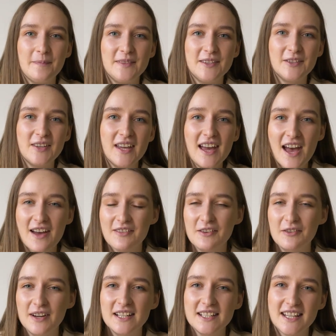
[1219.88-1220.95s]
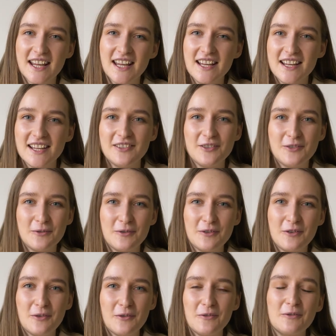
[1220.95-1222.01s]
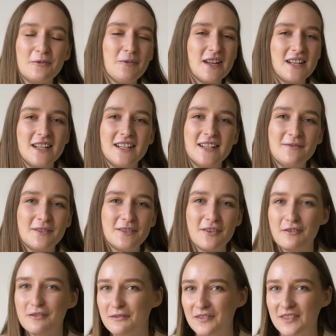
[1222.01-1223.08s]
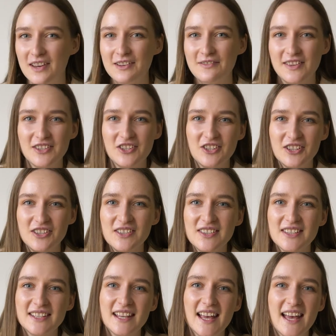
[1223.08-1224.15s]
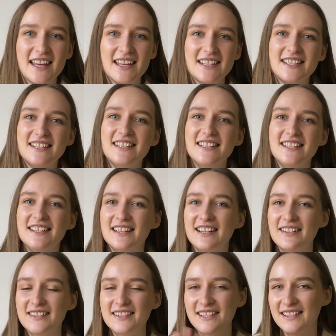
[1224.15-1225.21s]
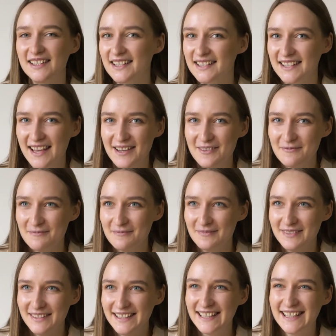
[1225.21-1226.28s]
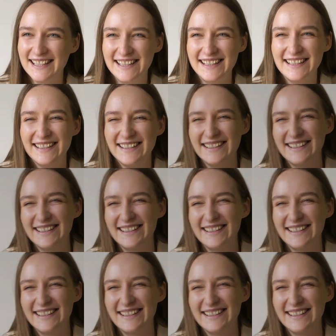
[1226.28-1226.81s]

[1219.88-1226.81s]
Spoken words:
So yeah, have a great day, enjoy all the wedding photography adventures, and I'll see you next time.